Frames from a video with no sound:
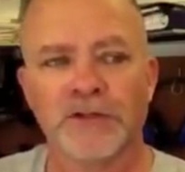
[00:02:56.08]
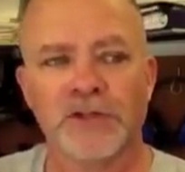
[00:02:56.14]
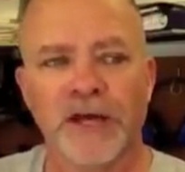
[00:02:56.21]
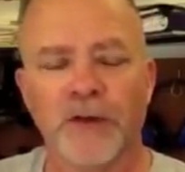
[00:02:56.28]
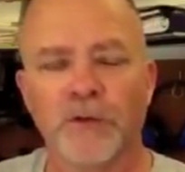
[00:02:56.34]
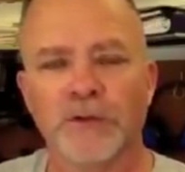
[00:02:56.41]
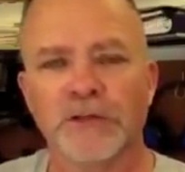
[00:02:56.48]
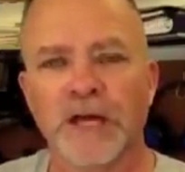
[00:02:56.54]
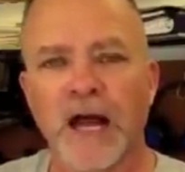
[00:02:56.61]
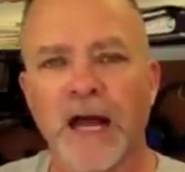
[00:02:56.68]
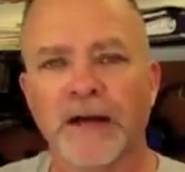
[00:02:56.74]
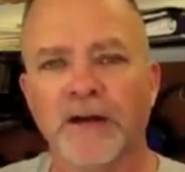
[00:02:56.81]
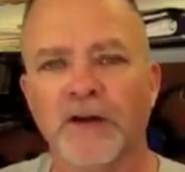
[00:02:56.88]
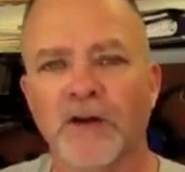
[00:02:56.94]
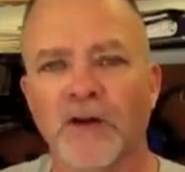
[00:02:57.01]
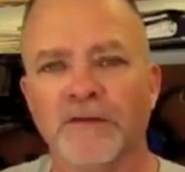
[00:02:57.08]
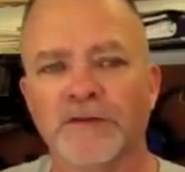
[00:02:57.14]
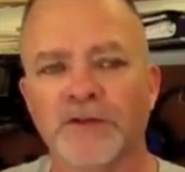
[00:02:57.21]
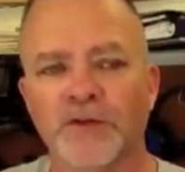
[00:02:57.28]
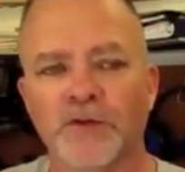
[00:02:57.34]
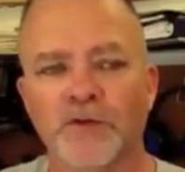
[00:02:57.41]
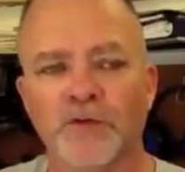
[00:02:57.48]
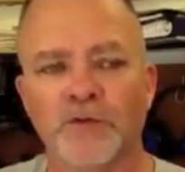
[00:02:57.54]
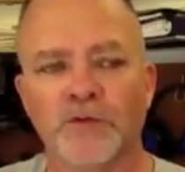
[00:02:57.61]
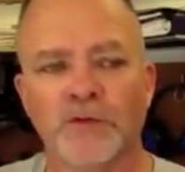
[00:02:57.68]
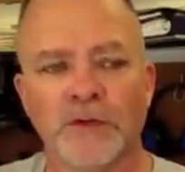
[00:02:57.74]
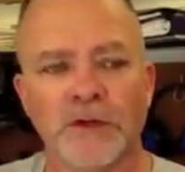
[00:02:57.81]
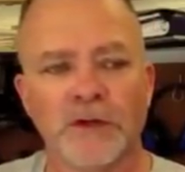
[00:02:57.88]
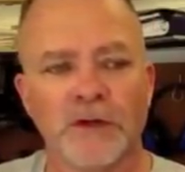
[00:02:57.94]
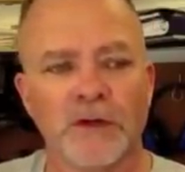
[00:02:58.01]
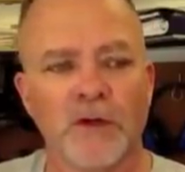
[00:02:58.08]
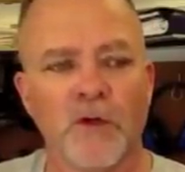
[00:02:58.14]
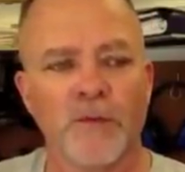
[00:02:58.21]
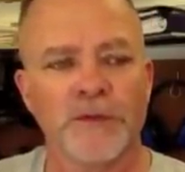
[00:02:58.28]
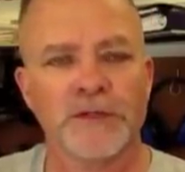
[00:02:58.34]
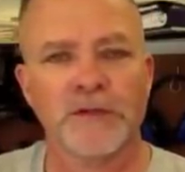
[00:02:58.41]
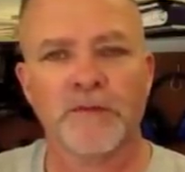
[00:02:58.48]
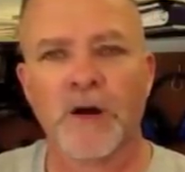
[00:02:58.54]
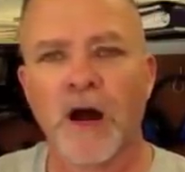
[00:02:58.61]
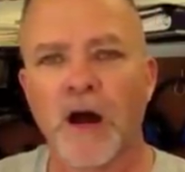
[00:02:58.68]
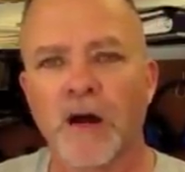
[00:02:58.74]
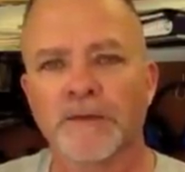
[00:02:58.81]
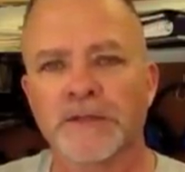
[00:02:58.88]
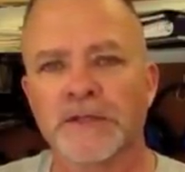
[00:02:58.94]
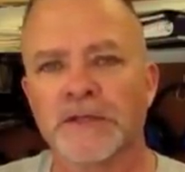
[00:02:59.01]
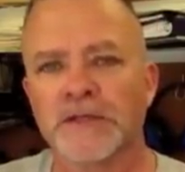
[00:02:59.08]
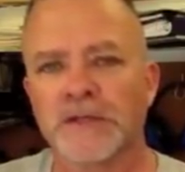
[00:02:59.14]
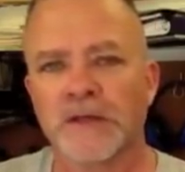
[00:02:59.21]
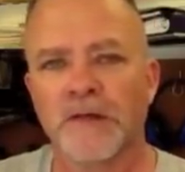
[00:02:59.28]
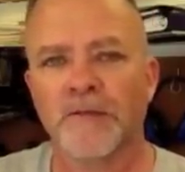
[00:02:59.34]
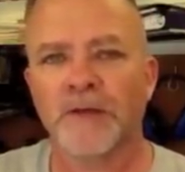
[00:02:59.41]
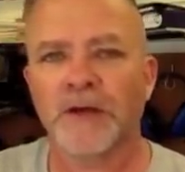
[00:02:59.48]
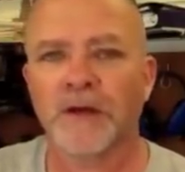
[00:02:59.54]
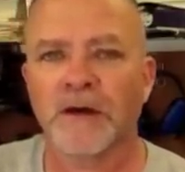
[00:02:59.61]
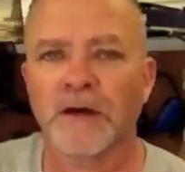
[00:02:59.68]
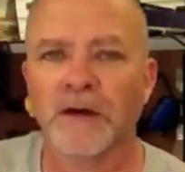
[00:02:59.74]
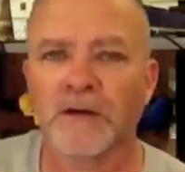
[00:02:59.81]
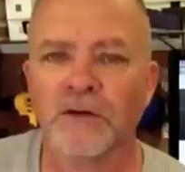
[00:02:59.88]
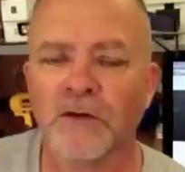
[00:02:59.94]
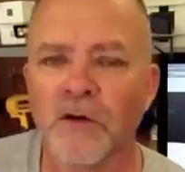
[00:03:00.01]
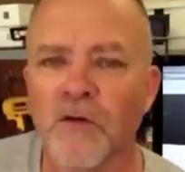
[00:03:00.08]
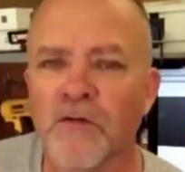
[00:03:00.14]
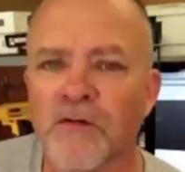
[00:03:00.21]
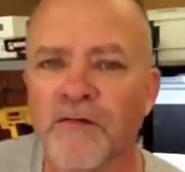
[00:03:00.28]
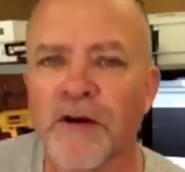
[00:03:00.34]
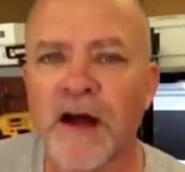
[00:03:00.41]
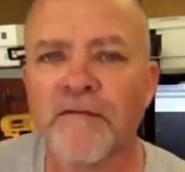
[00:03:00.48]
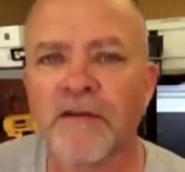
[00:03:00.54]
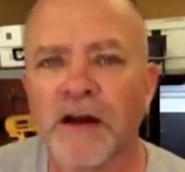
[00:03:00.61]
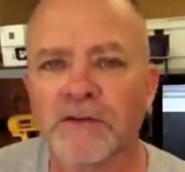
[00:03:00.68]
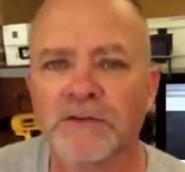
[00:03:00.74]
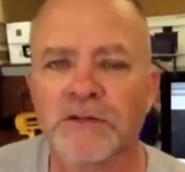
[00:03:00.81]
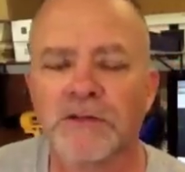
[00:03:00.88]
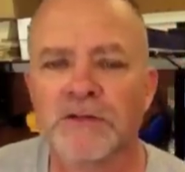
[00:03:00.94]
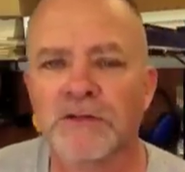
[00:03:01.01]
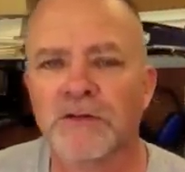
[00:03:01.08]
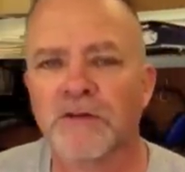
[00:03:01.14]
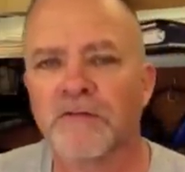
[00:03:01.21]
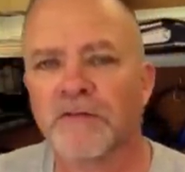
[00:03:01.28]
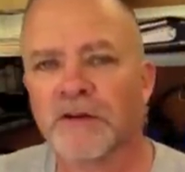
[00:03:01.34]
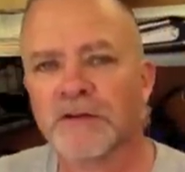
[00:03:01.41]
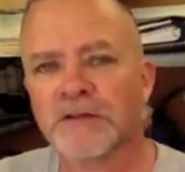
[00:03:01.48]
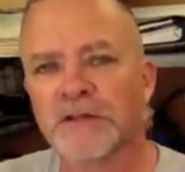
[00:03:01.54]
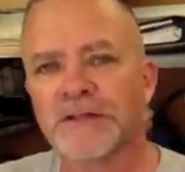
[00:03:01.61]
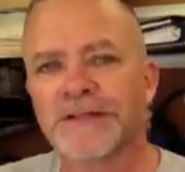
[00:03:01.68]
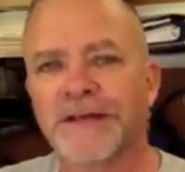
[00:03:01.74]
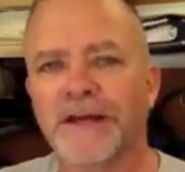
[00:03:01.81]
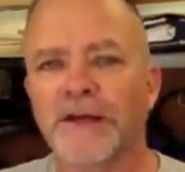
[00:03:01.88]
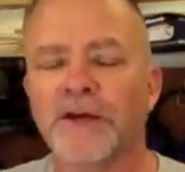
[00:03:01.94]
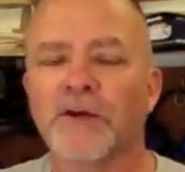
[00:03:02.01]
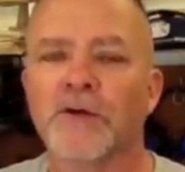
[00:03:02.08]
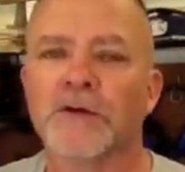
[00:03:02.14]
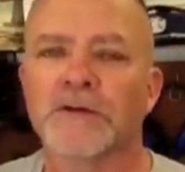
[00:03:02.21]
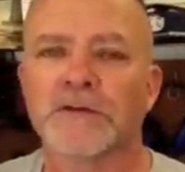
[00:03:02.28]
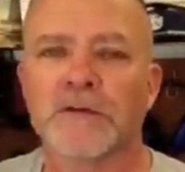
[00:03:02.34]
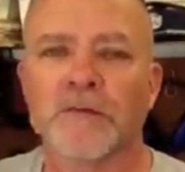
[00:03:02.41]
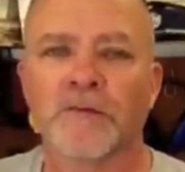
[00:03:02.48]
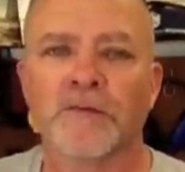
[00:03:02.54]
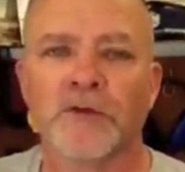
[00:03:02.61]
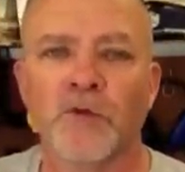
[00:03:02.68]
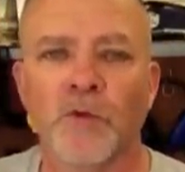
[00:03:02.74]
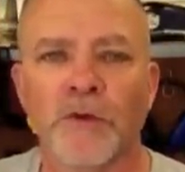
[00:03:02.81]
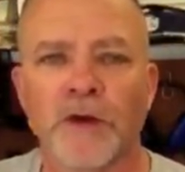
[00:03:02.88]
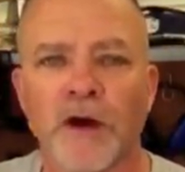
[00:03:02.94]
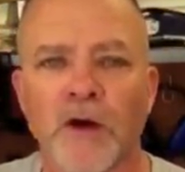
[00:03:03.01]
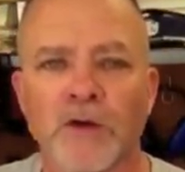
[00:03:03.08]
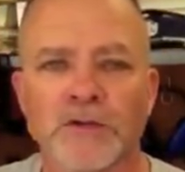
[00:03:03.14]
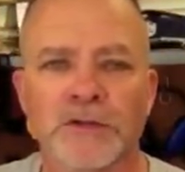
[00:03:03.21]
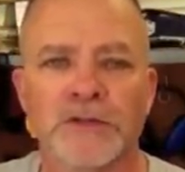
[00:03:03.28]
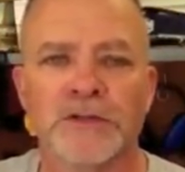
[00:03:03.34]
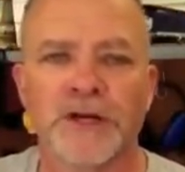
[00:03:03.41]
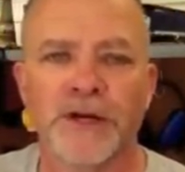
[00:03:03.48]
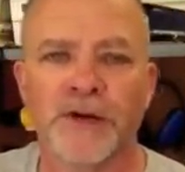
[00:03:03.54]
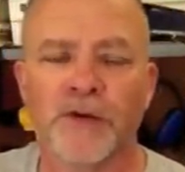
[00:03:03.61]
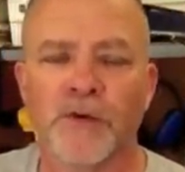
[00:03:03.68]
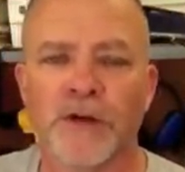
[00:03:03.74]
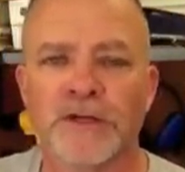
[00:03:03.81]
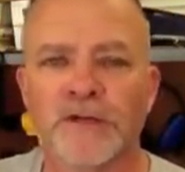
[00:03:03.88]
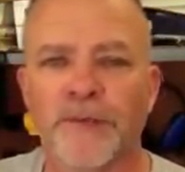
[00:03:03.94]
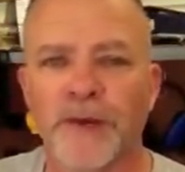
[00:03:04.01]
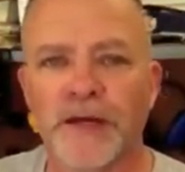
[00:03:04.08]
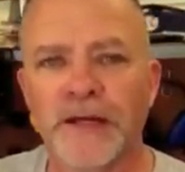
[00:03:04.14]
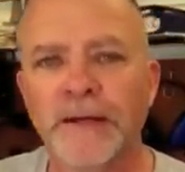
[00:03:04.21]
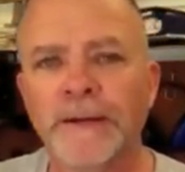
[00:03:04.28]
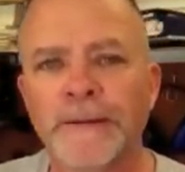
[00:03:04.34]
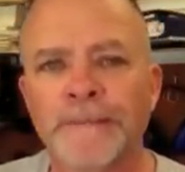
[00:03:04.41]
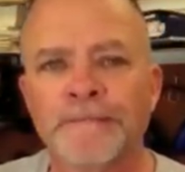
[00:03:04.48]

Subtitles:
Jake was kind enough to loan me some hops. He sent me a little over 5 ounces of Centennial because I'm doing the all Centennial recipe.